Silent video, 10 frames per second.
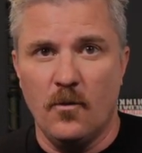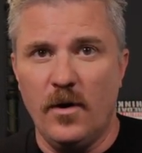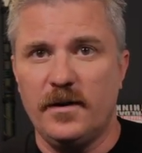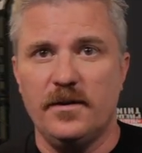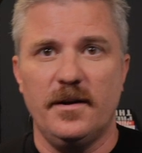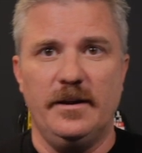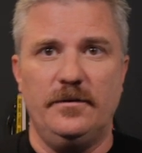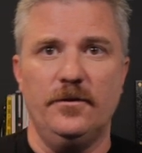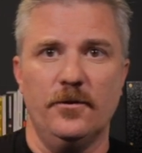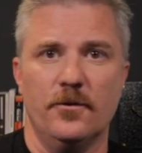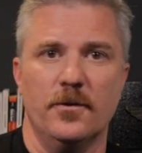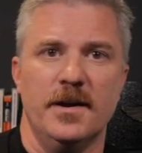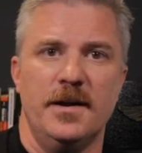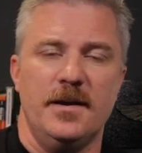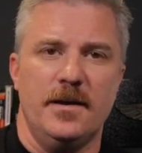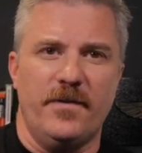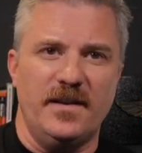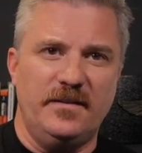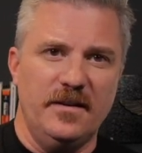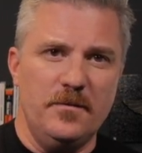What could I do if I
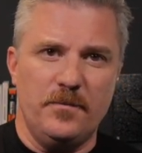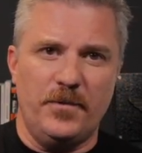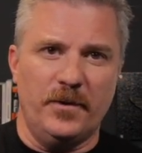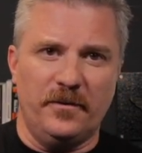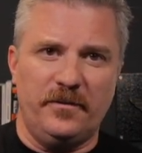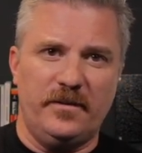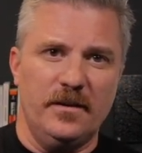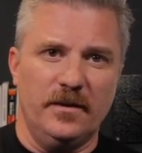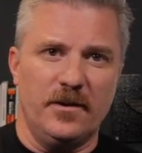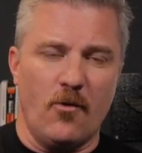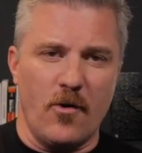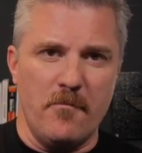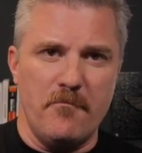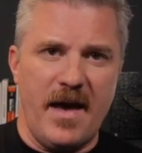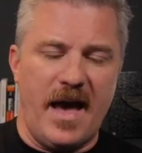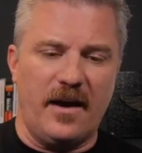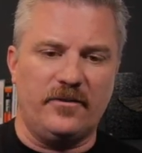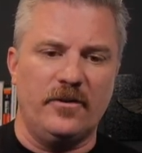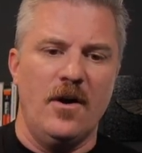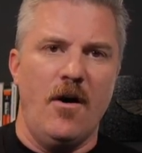didn't put a ceiling or a
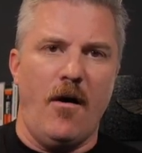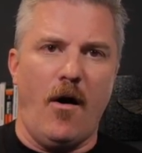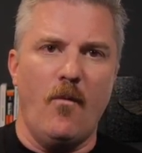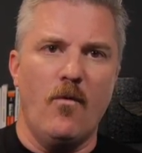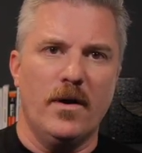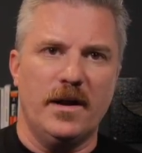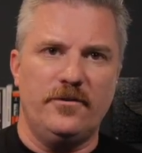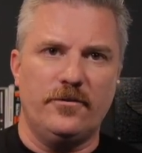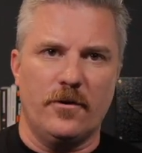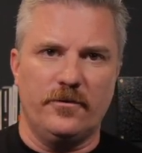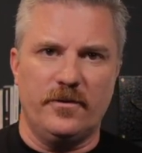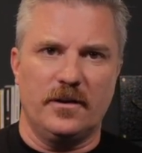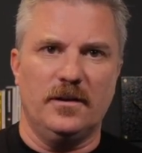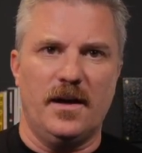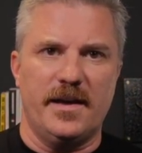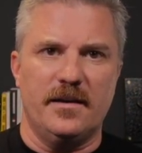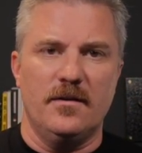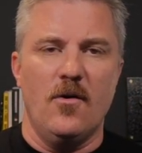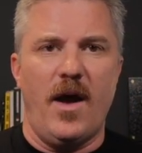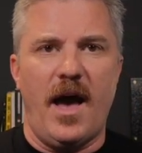max on what I charged the client
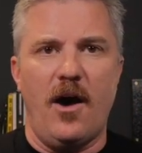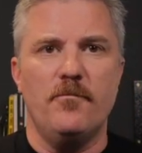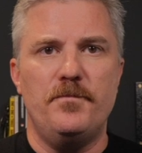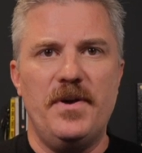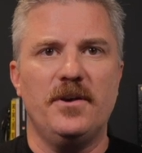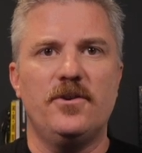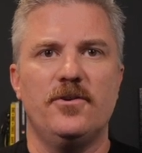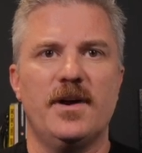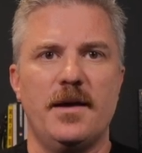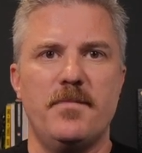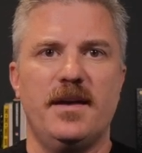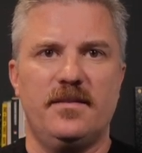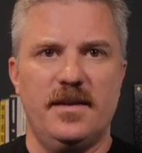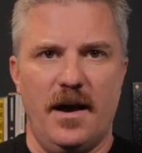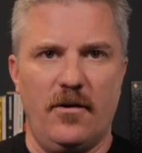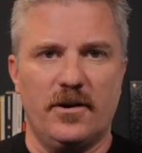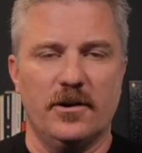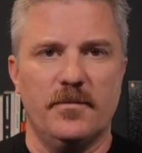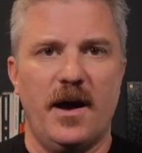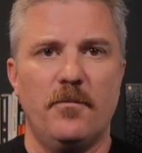how big could I make the
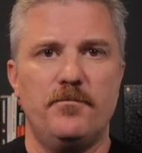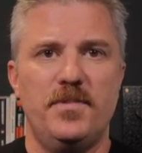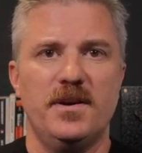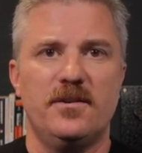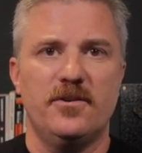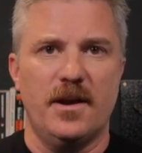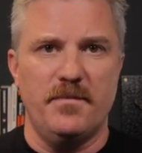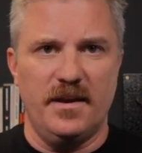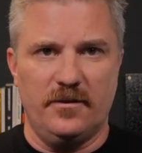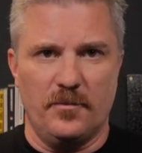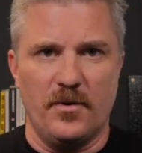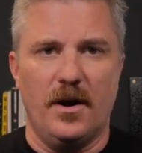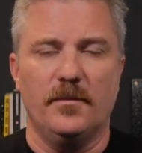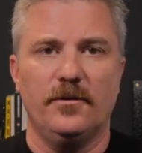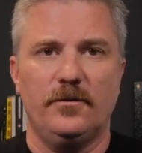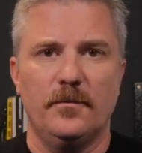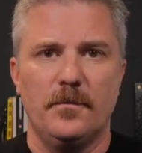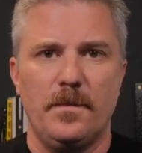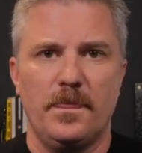outcome? How big could I make the promise?